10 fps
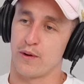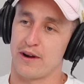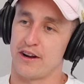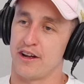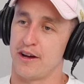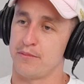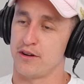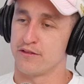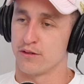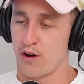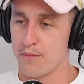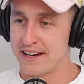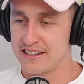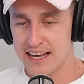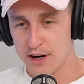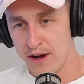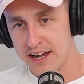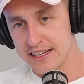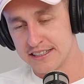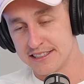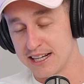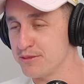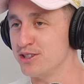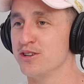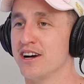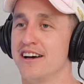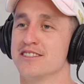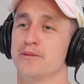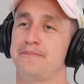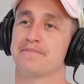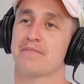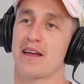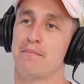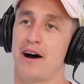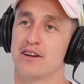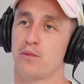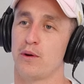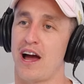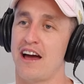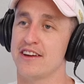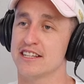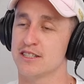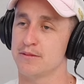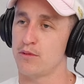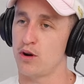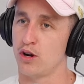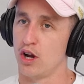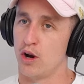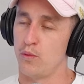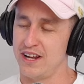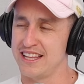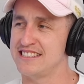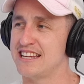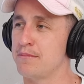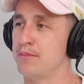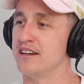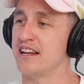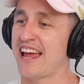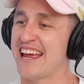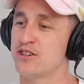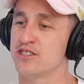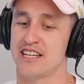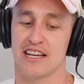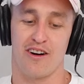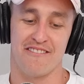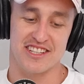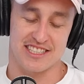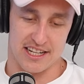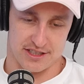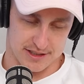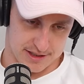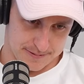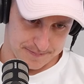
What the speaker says: We went on a beautiful romantic getaway up to Newcastle, but we were having some really deep and interesting conversations.